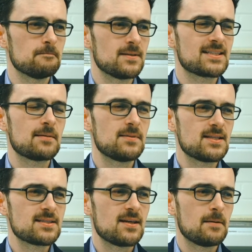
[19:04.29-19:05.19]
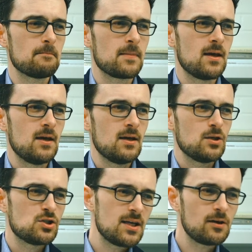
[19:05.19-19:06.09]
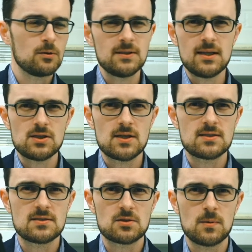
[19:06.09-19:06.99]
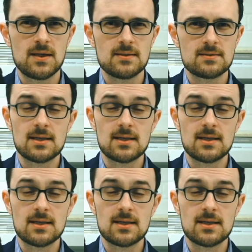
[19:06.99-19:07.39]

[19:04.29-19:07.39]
except this time you check all the adjacent squares.